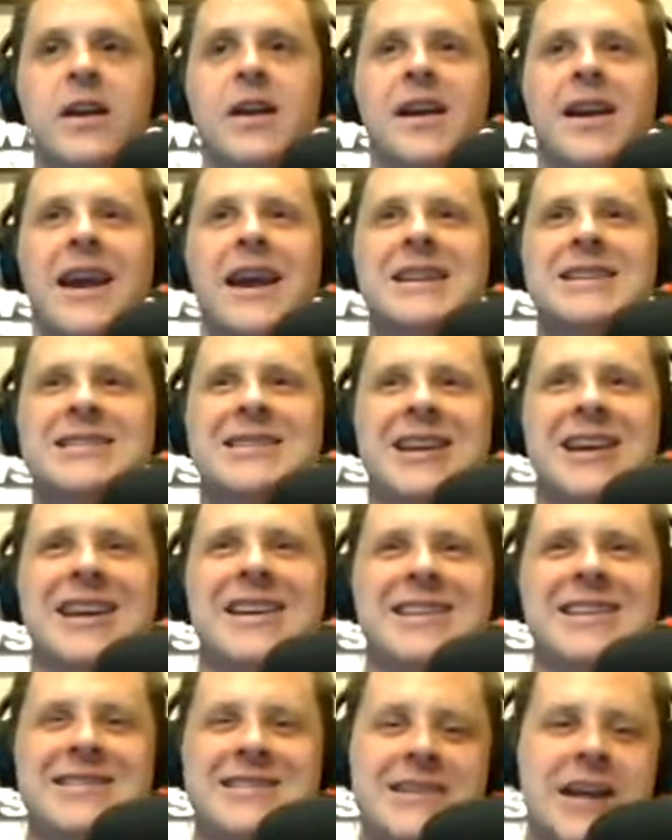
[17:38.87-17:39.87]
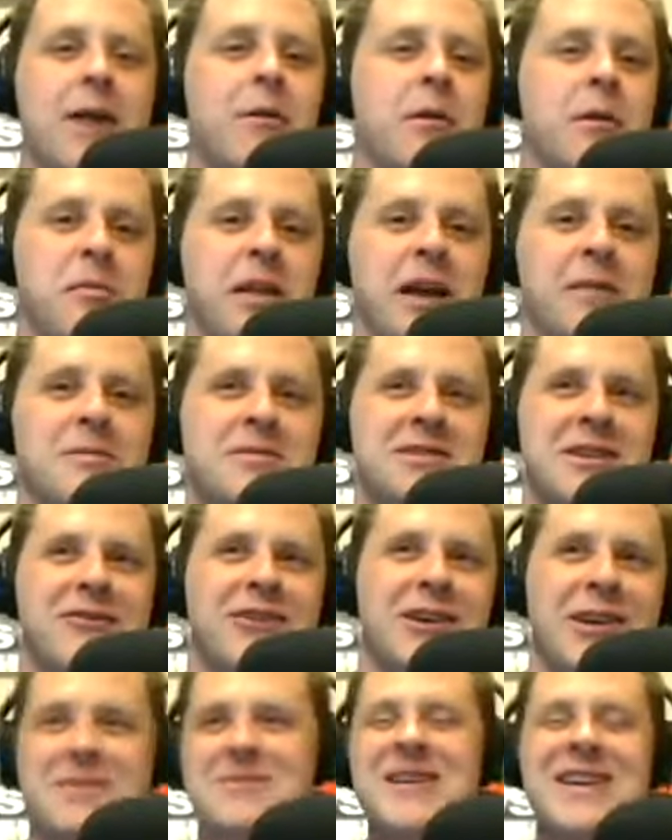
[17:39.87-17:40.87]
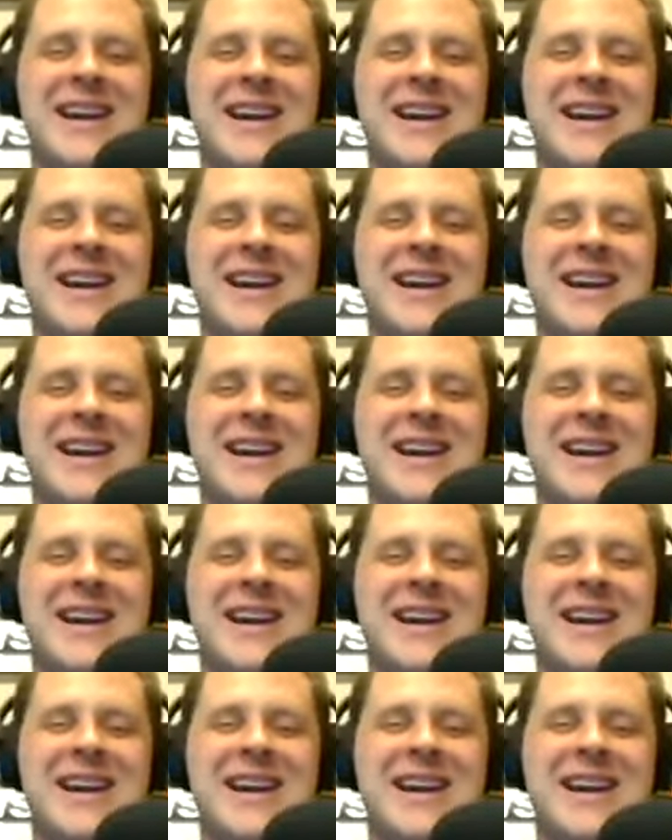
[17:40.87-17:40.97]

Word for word: Eight, see, now we blame stuff on him.